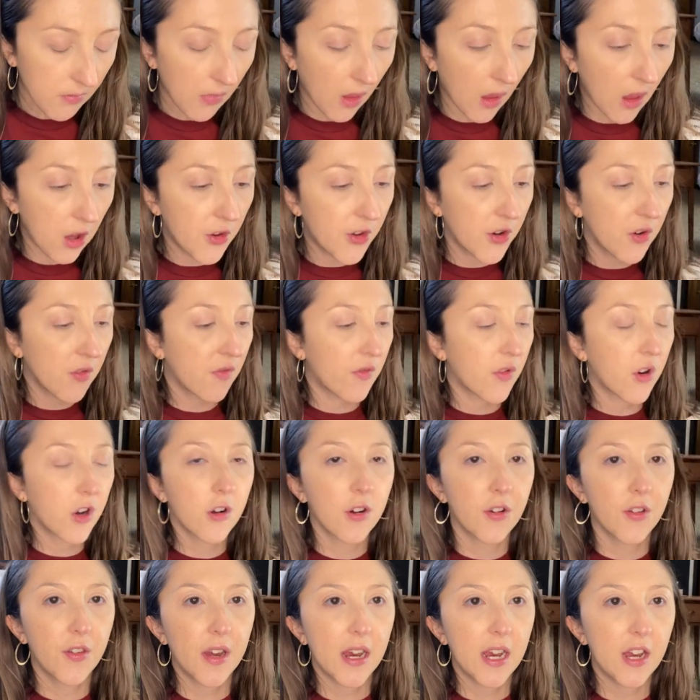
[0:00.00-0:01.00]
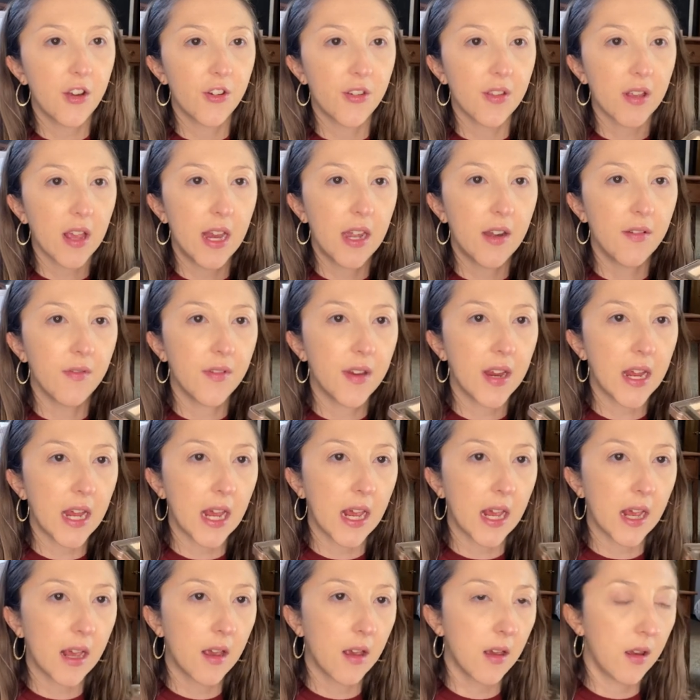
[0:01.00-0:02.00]
So first I just kind of
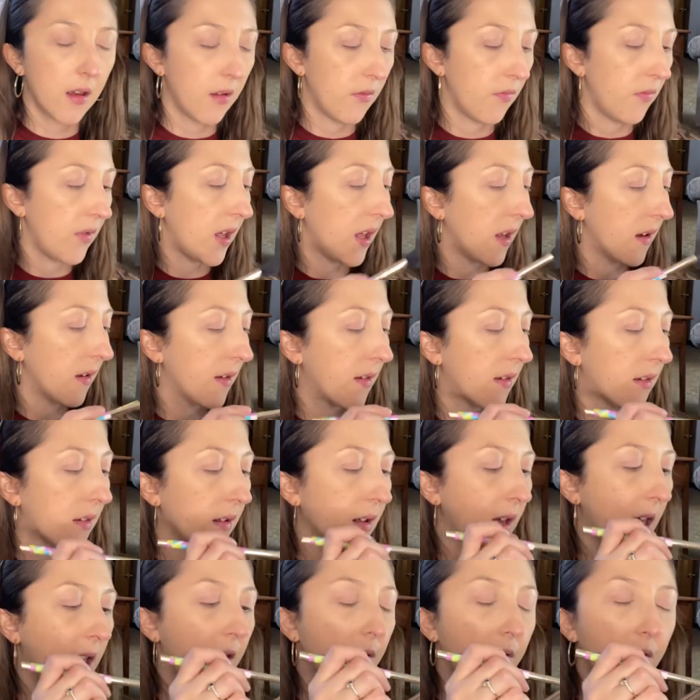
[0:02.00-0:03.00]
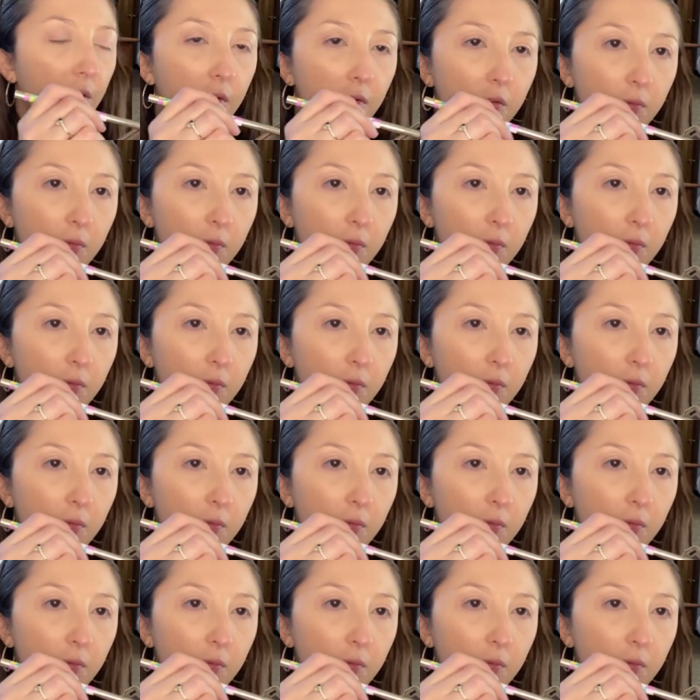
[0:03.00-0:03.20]
take this kind of